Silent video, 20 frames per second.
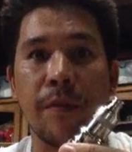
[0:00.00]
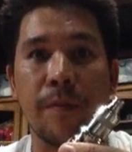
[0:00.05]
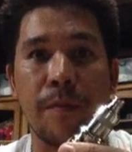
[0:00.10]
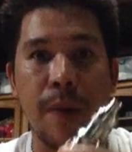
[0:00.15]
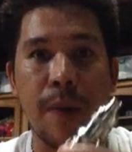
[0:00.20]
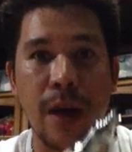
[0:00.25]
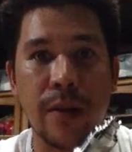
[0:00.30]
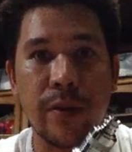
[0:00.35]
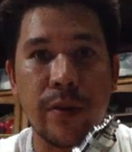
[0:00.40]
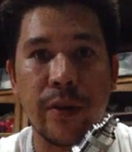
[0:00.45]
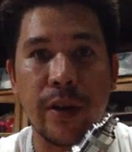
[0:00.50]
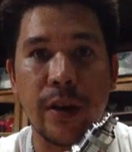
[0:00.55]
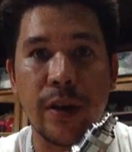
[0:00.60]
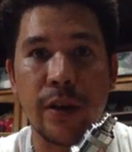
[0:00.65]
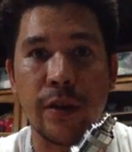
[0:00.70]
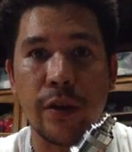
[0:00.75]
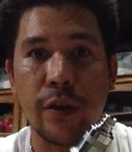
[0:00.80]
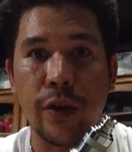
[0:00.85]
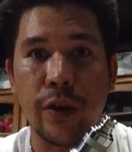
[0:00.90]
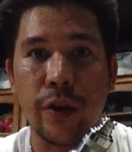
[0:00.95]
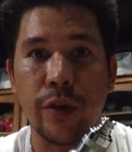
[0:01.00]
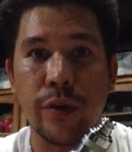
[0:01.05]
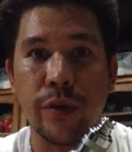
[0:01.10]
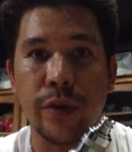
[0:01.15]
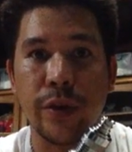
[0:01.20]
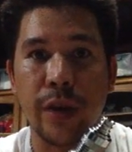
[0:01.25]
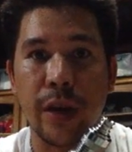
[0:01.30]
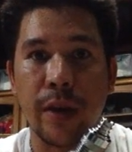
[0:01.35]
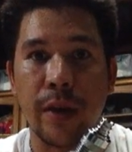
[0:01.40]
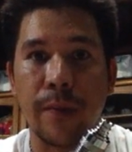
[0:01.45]
of battery that you're
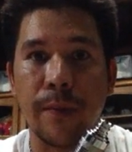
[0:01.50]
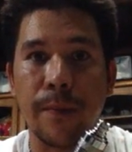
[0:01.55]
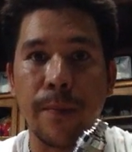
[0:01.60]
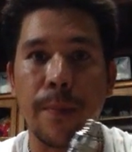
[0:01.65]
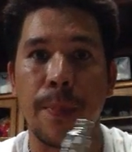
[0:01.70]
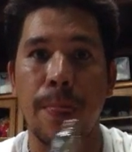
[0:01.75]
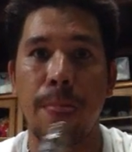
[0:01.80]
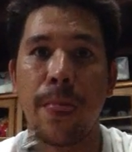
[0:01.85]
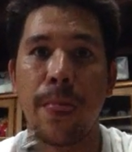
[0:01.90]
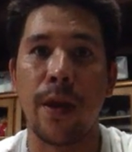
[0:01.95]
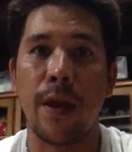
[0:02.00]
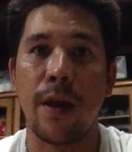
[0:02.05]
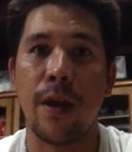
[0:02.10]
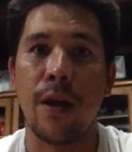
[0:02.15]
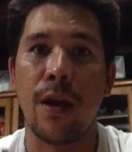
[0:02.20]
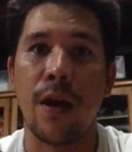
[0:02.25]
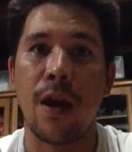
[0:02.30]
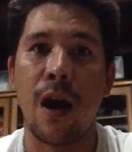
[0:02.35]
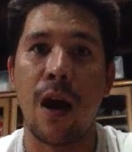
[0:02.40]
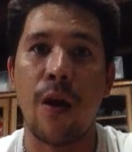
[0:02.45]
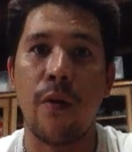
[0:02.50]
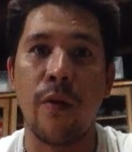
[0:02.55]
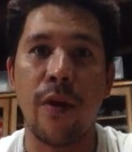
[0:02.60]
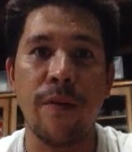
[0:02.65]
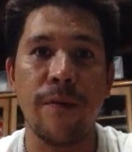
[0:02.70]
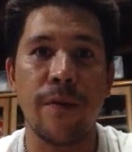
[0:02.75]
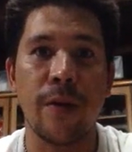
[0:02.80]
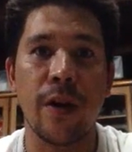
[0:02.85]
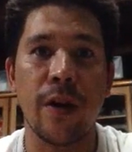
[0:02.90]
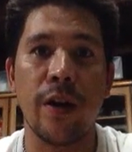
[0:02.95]
using.
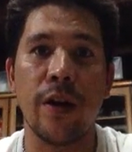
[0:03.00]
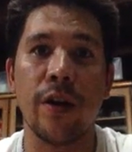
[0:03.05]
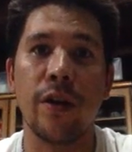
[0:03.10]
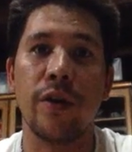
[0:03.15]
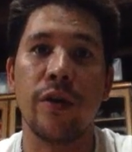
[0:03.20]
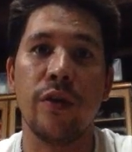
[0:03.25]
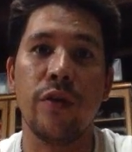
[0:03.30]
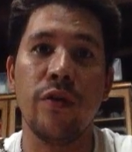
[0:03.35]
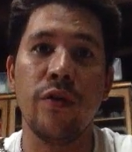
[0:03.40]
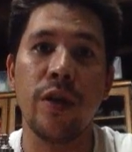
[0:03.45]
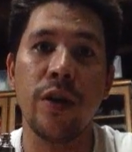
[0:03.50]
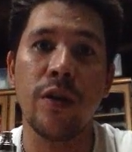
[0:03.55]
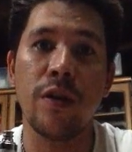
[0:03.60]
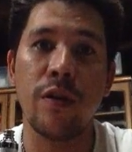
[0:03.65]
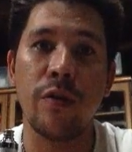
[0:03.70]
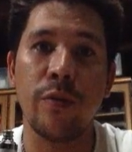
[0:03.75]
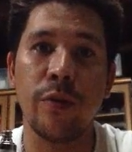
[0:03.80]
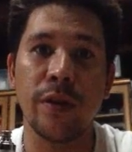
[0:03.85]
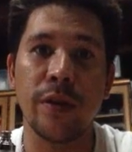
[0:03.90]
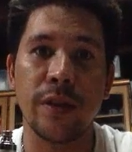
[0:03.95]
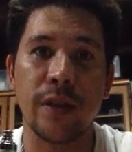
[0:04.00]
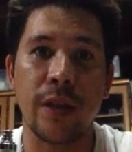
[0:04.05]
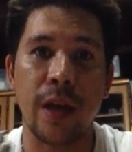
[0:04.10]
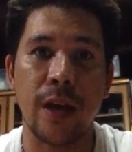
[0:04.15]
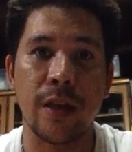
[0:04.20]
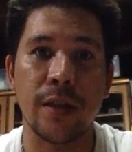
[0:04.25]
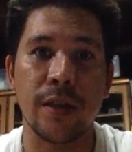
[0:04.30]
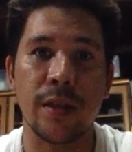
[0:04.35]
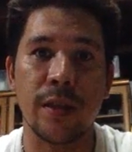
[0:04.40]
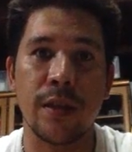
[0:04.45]
However, you can always
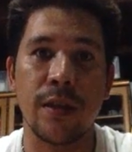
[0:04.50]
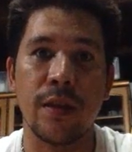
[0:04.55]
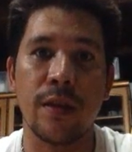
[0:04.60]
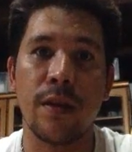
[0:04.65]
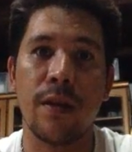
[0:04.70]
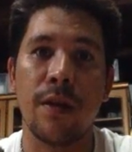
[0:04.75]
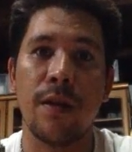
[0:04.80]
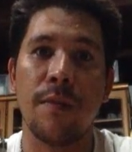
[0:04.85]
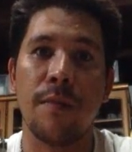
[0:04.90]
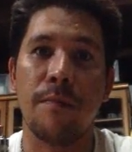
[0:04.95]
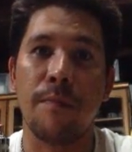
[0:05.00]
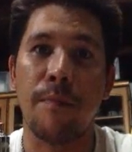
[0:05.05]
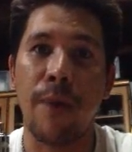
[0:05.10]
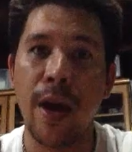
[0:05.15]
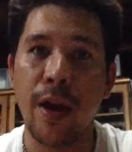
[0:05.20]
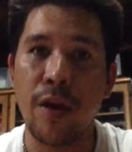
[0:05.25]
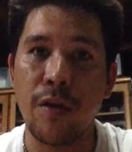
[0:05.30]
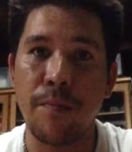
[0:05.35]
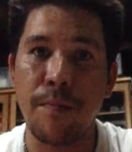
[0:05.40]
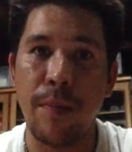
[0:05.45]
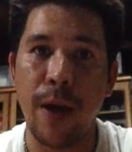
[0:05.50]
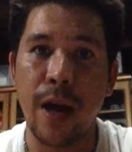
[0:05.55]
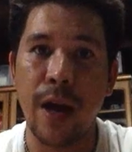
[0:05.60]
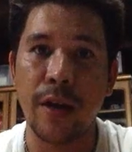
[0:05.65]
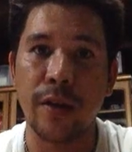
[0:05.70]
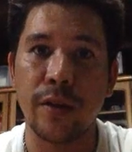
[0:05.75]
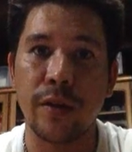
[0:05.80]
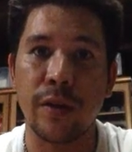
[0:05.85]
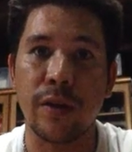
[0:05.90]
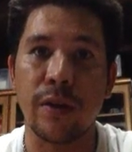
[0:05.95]
test by
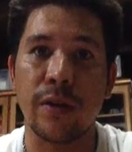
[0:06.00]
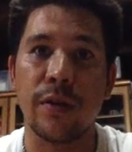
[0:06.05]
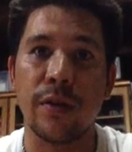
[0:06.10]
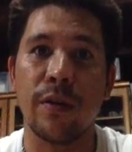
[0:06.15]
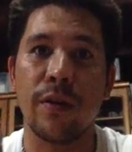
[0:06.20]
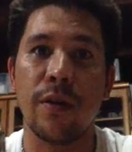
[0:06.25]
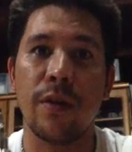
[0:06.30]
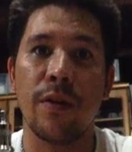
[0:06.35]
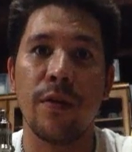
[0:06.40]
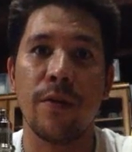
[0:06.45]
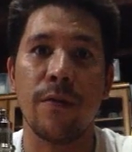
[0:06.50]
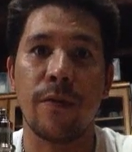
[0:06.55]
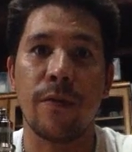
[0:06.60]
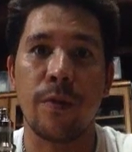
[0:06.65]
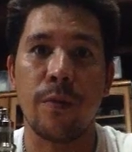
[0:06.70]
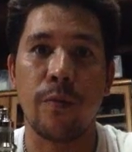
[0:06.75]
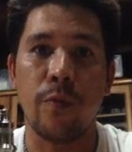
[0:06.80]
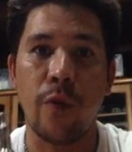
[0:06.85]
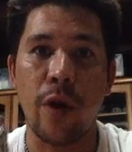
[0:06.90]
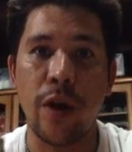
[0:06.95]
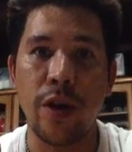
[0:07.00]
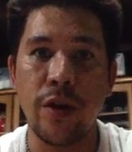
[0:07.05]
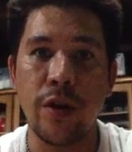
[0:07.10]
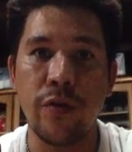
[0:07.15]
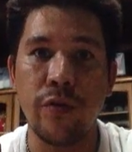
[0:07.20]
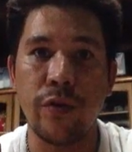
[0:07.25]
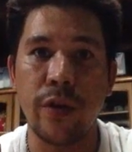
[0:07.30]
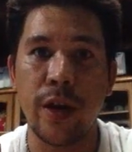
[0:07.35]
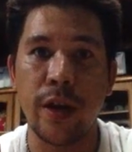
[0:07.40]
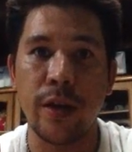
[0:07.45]
comparison from one
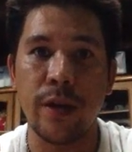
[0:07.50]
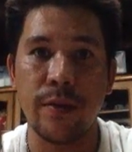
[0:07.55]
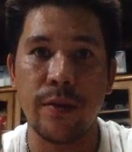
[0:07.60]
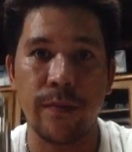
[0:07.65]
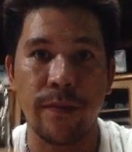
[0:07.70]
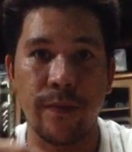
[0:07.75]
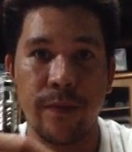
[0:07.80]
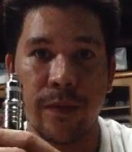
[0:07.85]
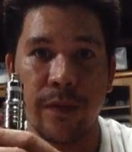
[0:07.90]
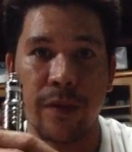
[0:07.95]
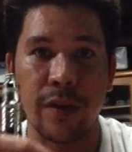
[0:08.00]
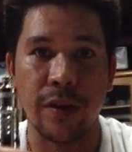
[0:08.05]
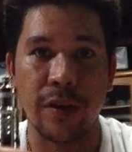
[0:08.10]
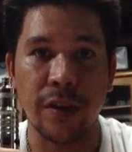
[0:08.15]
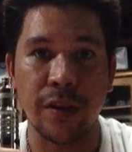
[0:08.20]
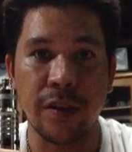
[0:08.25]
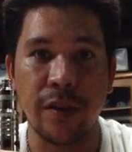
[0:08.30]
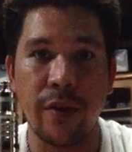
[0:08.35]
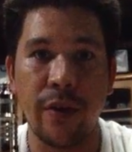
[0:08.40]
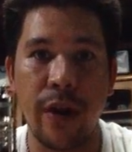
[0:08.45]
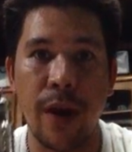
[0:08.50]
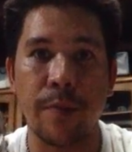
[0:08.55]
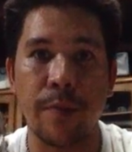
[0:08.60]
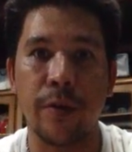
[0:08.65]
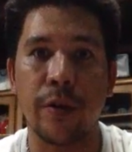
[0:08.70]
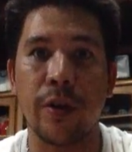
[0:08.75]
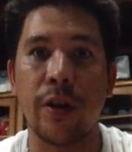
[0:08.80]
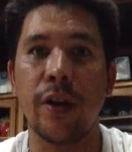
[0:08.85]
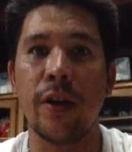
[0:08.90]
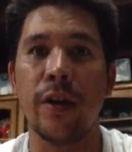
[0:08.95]
unit, such as the
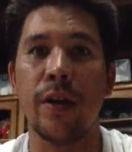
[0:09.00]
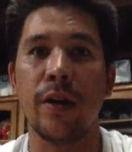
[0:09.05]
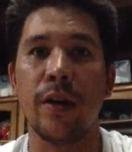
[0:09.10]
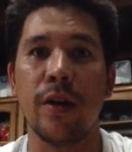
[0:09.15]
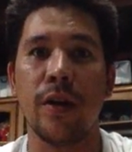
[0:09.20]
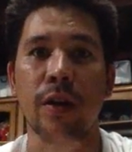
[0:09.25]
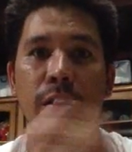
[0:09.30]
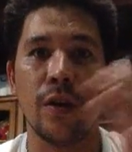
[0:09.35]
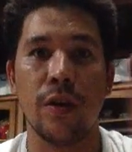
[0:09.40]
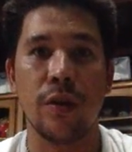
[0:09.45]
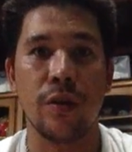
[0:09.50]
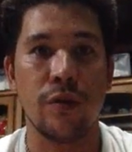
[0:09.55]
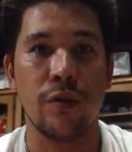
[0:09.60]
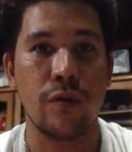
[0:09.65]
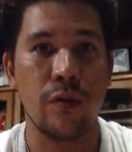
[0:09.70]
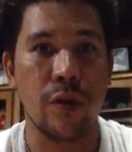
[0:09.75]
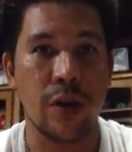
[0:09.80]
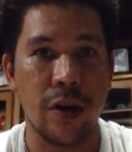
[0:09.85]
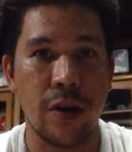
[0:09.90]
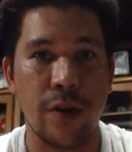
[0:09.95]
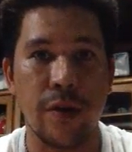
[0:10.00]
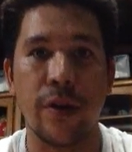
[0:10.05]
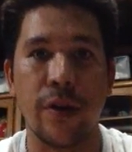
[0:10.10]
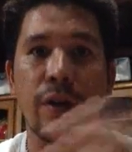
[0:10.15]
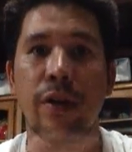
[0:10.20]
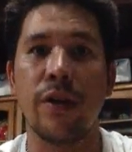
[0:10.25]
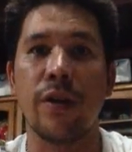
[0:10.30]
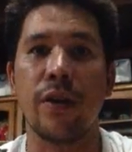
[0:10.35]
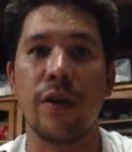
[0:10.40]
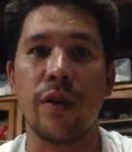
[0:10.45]
Raptor, to
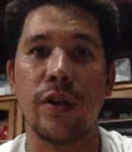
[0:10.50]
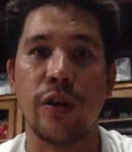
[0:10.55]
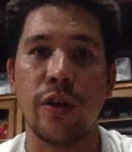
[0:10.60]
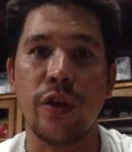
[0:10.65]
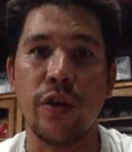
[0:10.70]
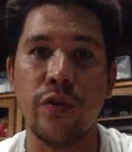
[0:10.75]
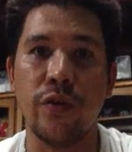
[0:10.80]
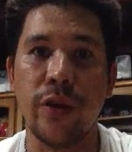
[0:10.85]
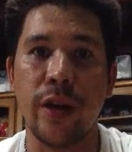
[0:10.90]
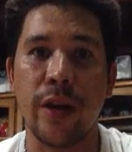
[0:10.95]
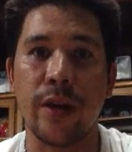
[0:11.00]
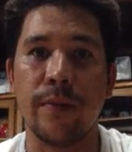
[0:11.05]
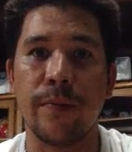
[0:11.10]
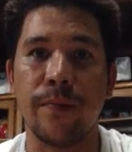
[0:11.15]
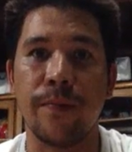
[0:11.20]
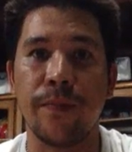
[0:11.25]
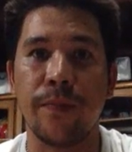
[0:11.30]
another unit.